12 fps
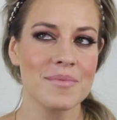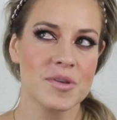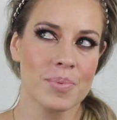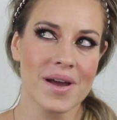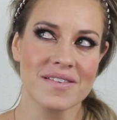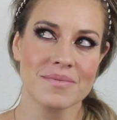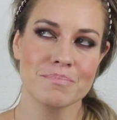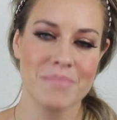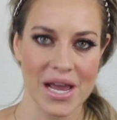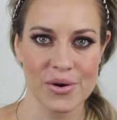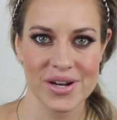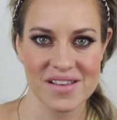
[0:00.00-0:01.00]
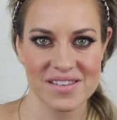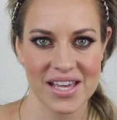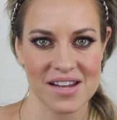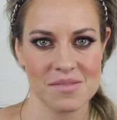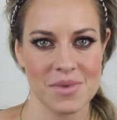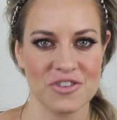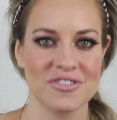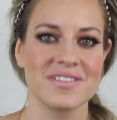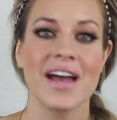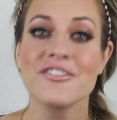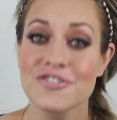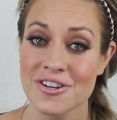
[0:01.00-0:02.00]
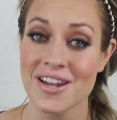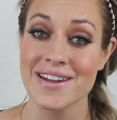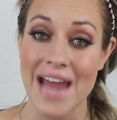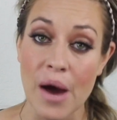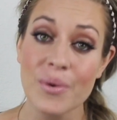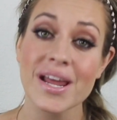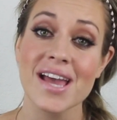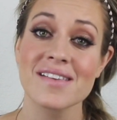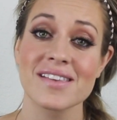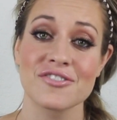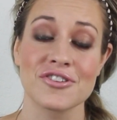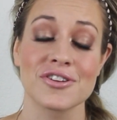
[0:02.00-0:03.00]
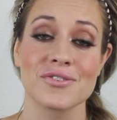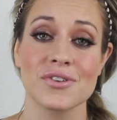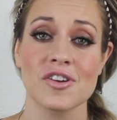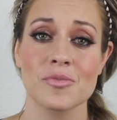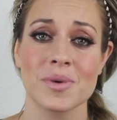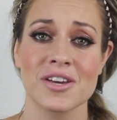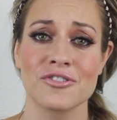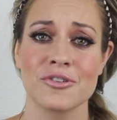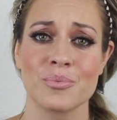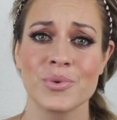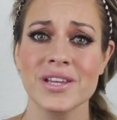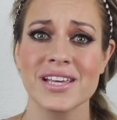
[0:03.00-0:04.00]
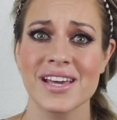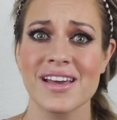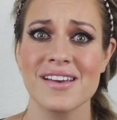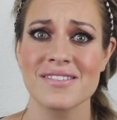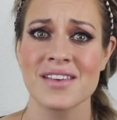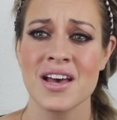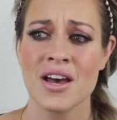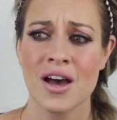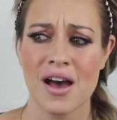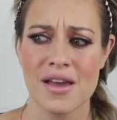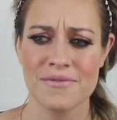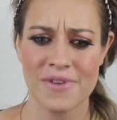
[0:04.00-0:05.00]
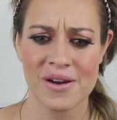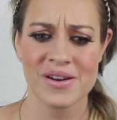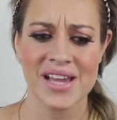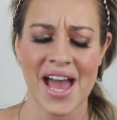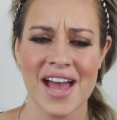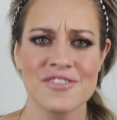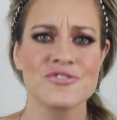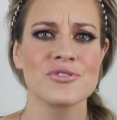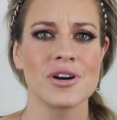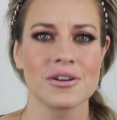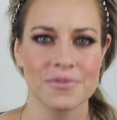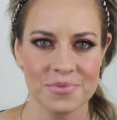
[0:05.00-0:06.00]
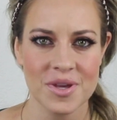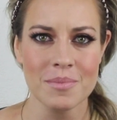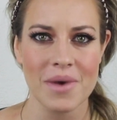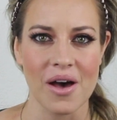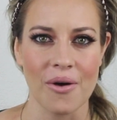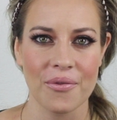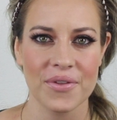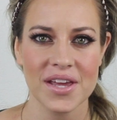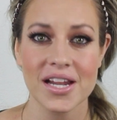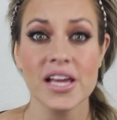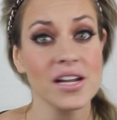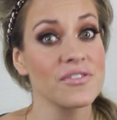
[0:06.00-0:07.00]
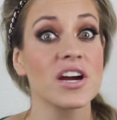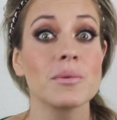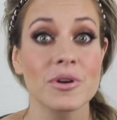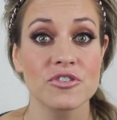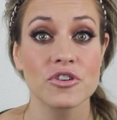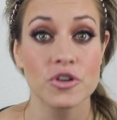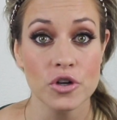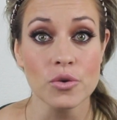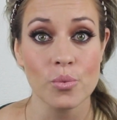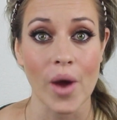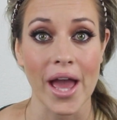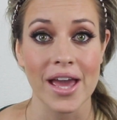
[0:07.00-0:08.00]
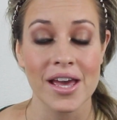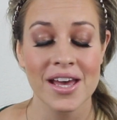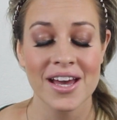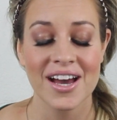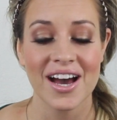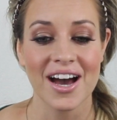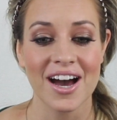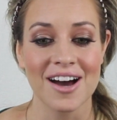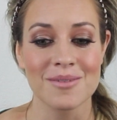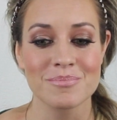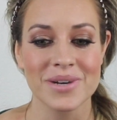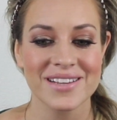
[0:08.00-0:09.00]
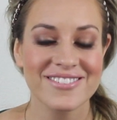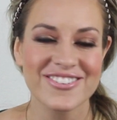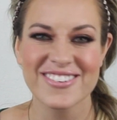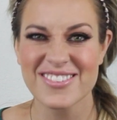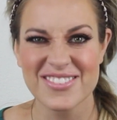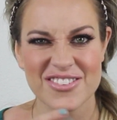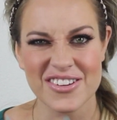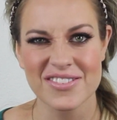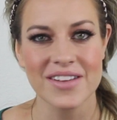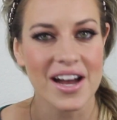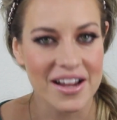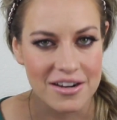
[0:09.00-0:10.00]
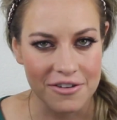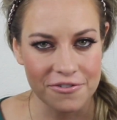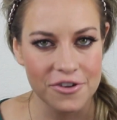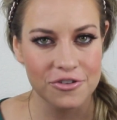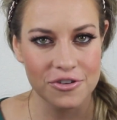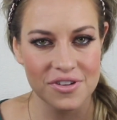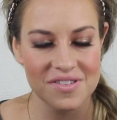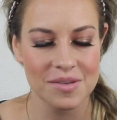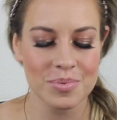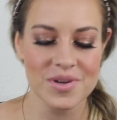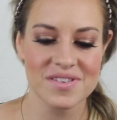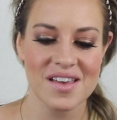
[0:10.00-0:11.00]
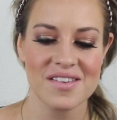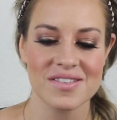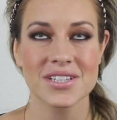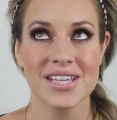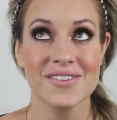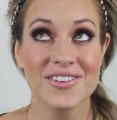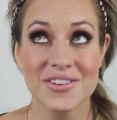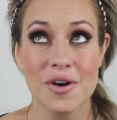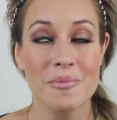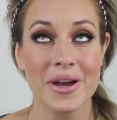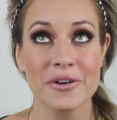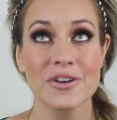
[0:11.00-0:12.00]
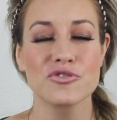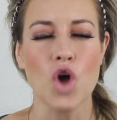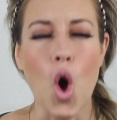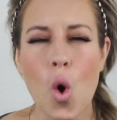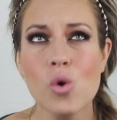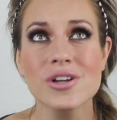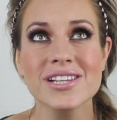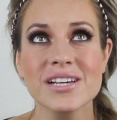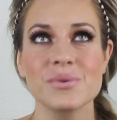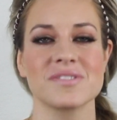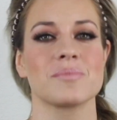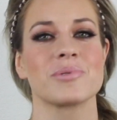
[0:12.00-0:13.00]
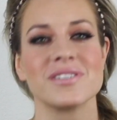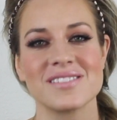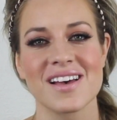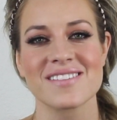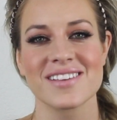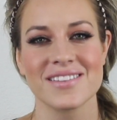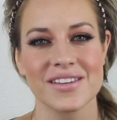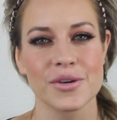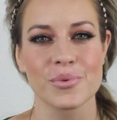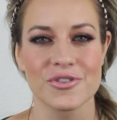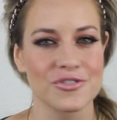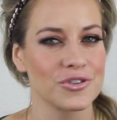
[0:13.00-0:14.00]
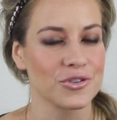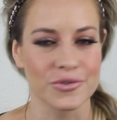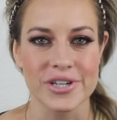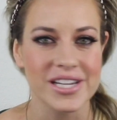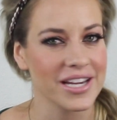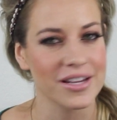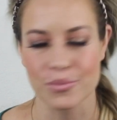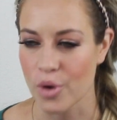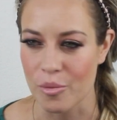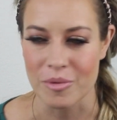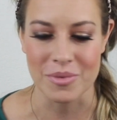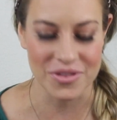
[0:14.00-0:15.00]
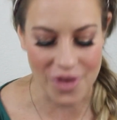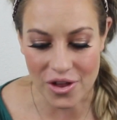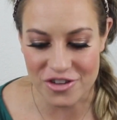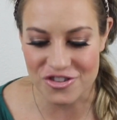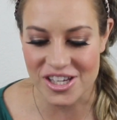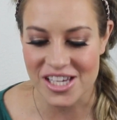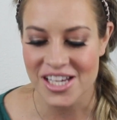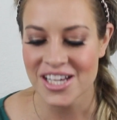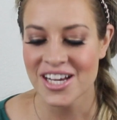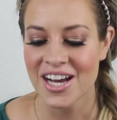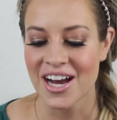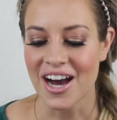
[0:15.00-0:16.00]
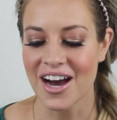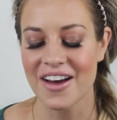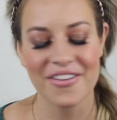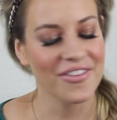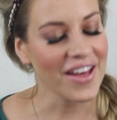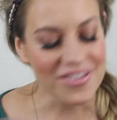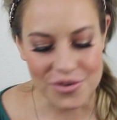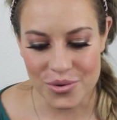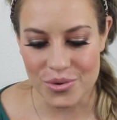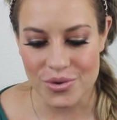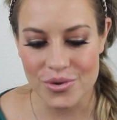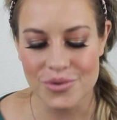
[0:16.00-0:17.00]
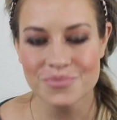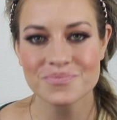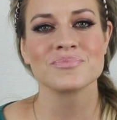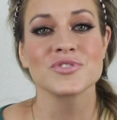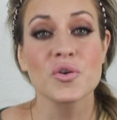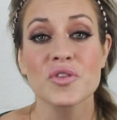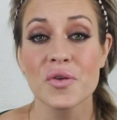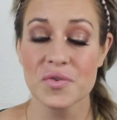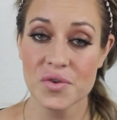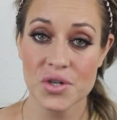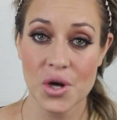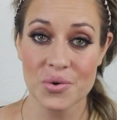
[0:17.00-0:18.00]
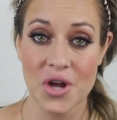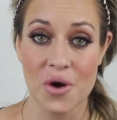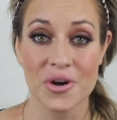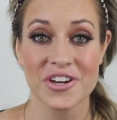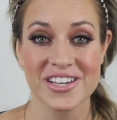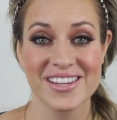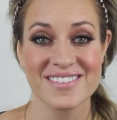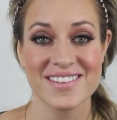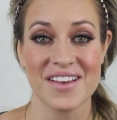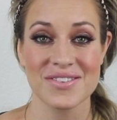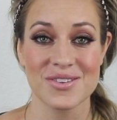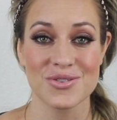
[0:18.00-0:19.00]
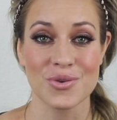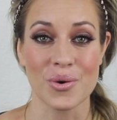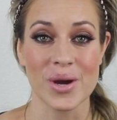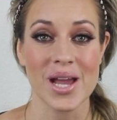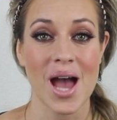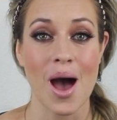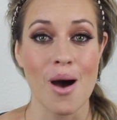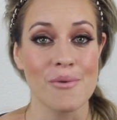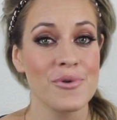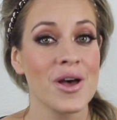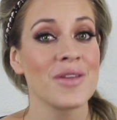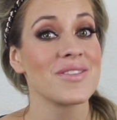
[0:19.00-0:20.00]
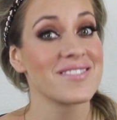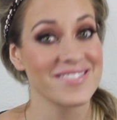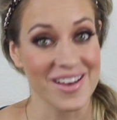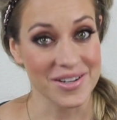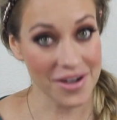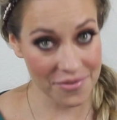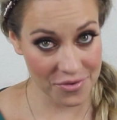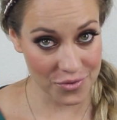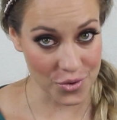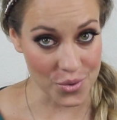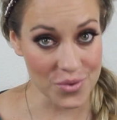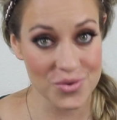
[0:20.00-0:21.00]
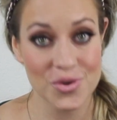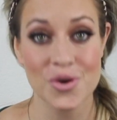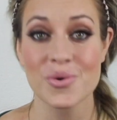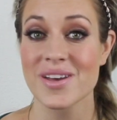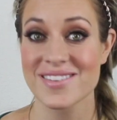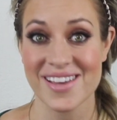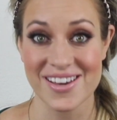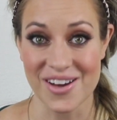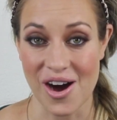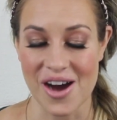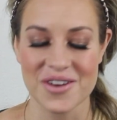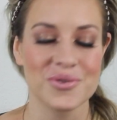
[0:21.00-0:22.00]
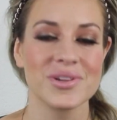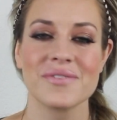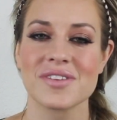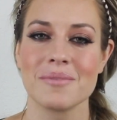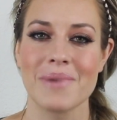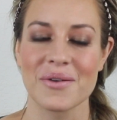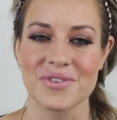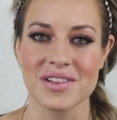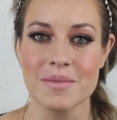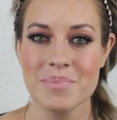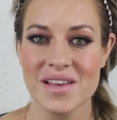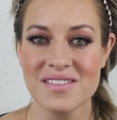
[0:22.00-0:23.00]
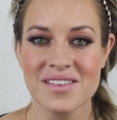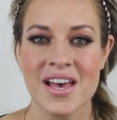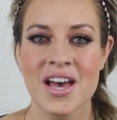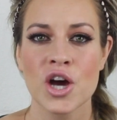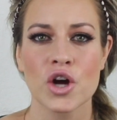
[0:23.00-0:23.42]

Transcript: I'm surprised Megara doesn't get as much attention nowadays as she deserves because she really is a very headstrong female in a very much good way. But she's not an official Disney princess, even though Megara totally was a princess in the original Greek and Roman mythology. That's cool. So for those of you who don't know, Hercules tells the story of the son of Zeus, who is a god who lives on Mount Olympus.